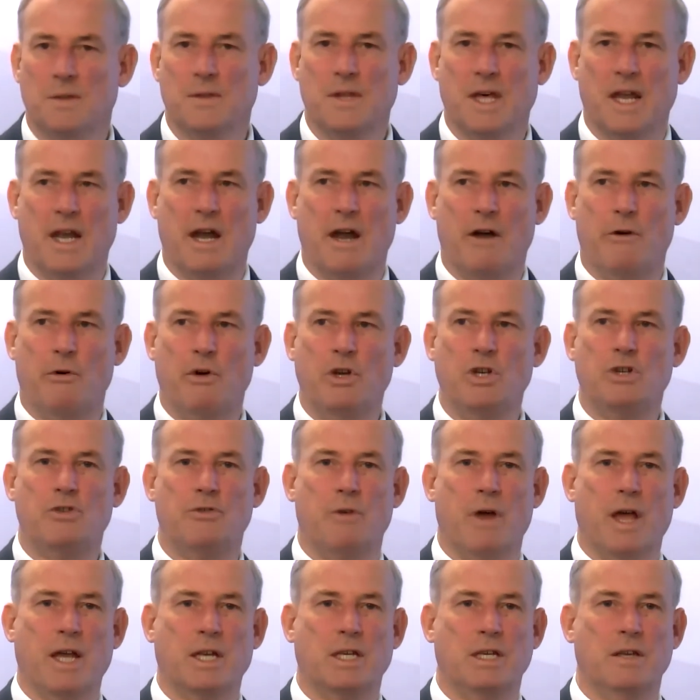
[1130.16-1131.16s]
that are
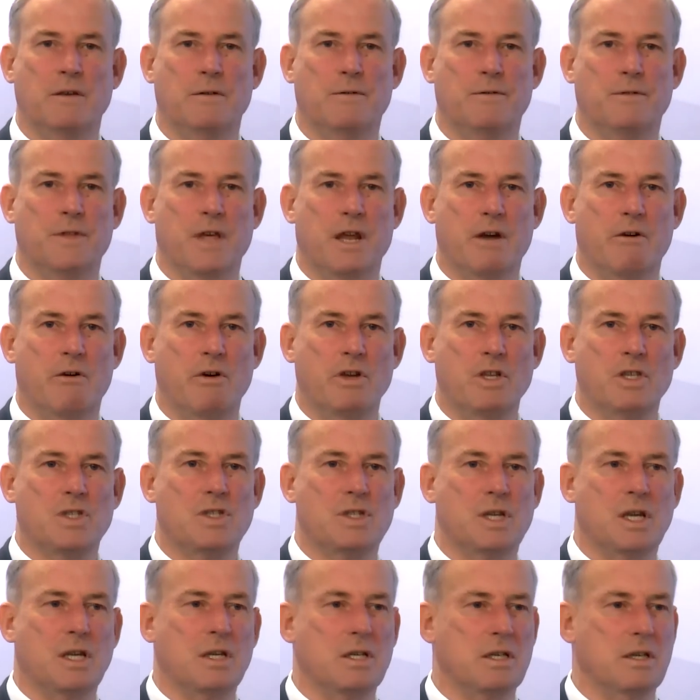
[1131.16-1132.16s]
interactive, that are
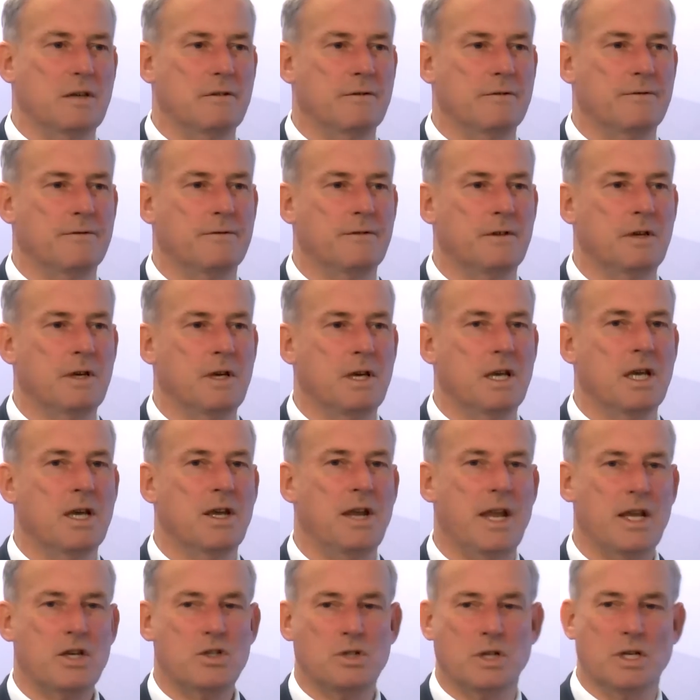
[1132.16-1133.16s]
instinctive,
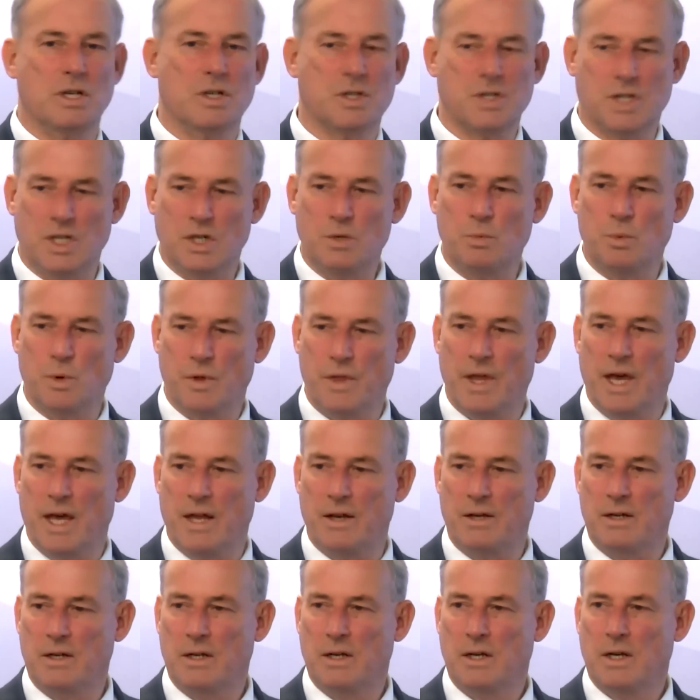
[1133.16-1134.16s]
can actually assist with
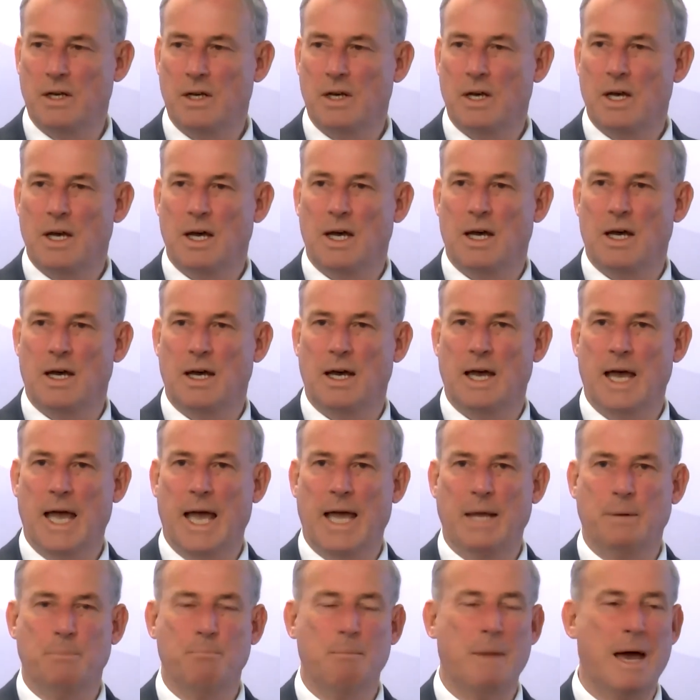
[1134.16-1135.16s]
that
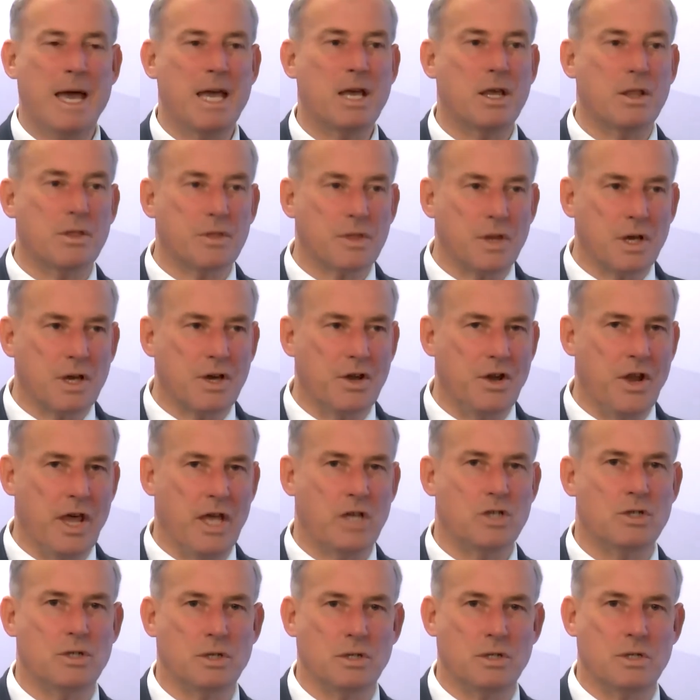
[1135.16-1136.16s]
and make the
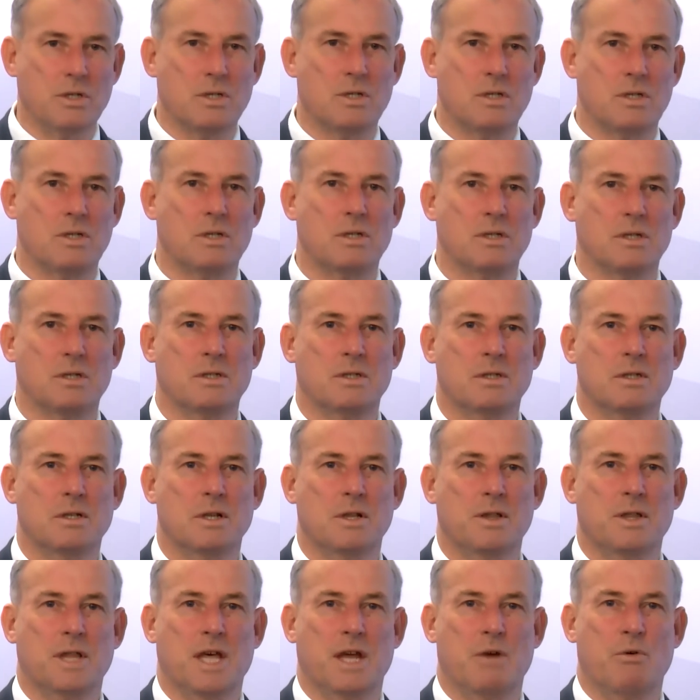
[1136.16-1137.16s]
connections
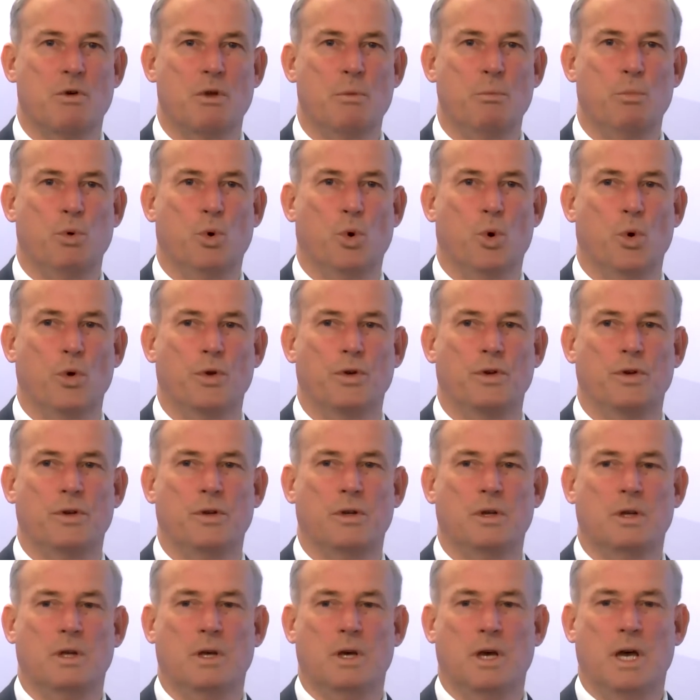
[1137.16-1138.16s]
that are
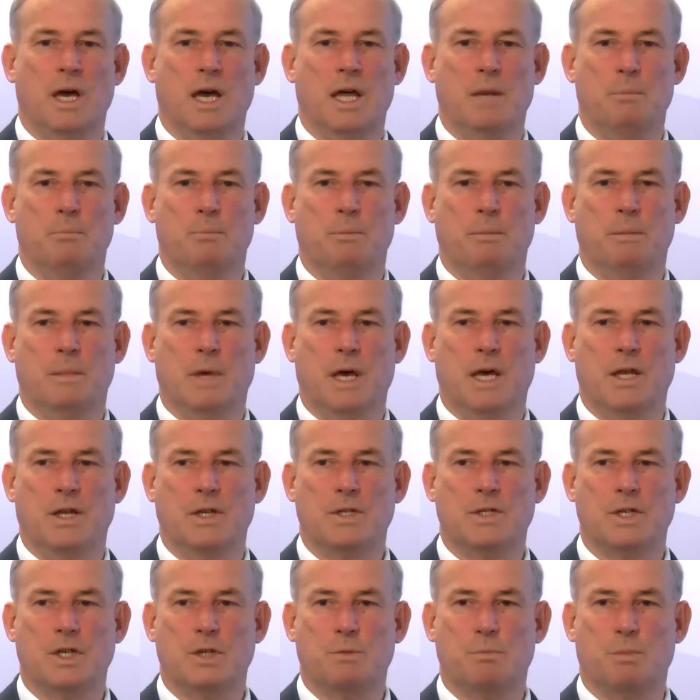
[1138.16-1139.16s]
important and
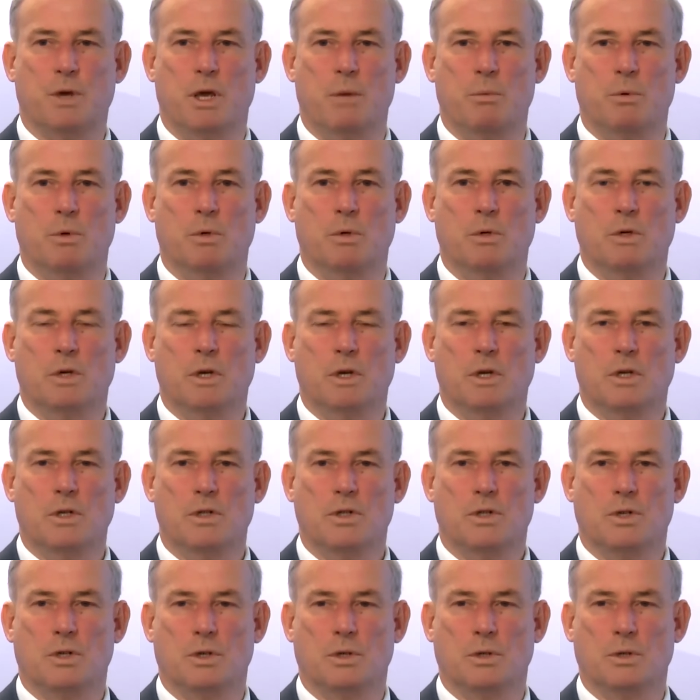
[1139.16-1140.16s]
assist people
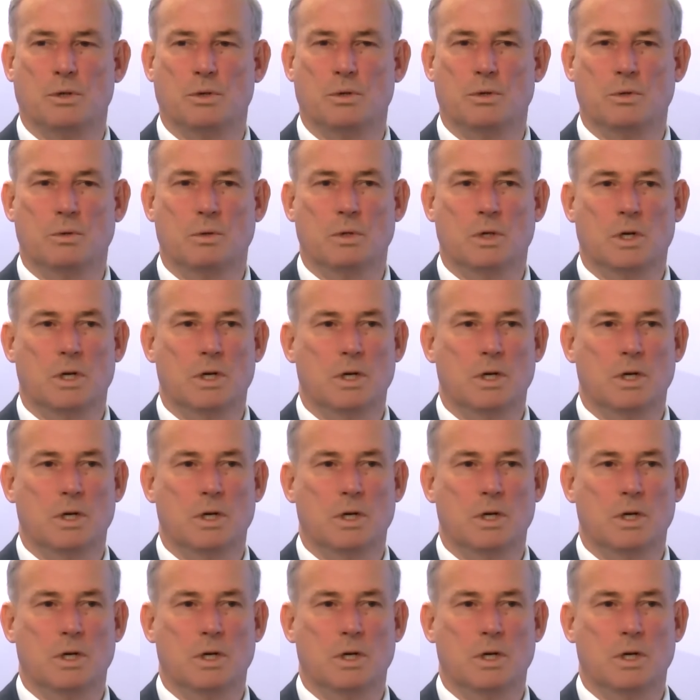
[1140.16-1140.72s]
to